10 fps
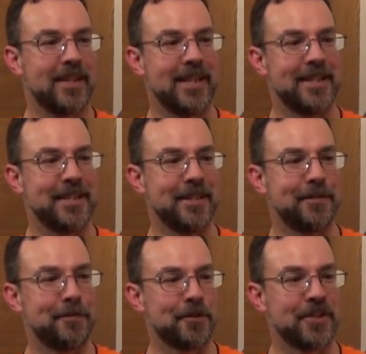
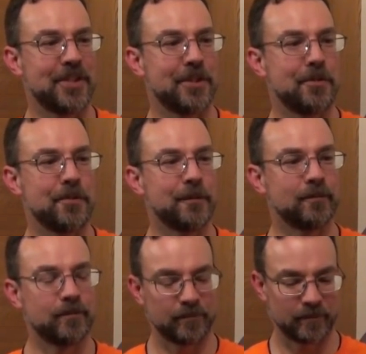1842
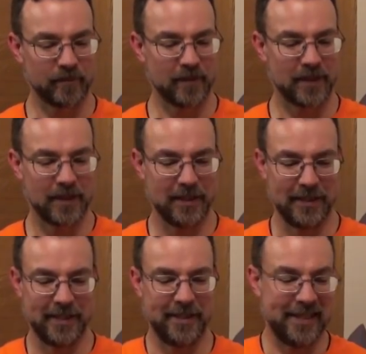
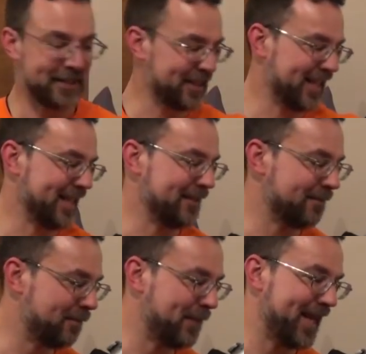Yatagan
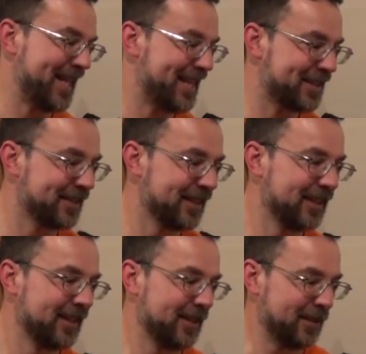Bayonet,
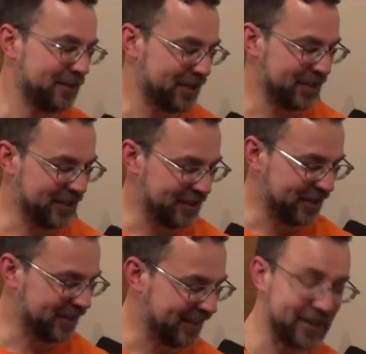which is,
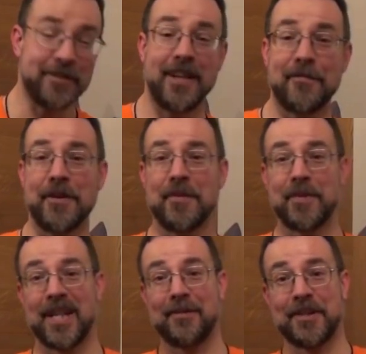I don't have one,
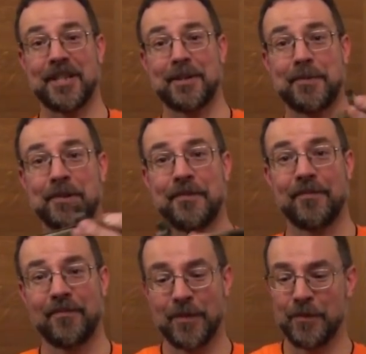but I have a chassepot
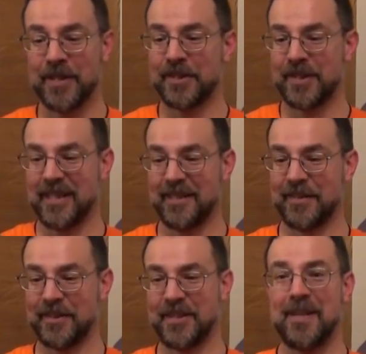which has
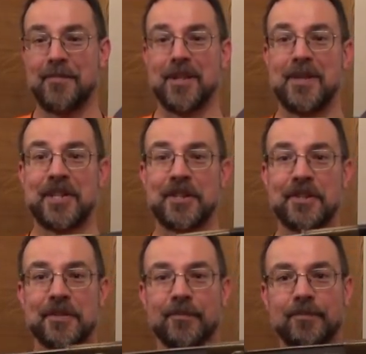the same dimensions.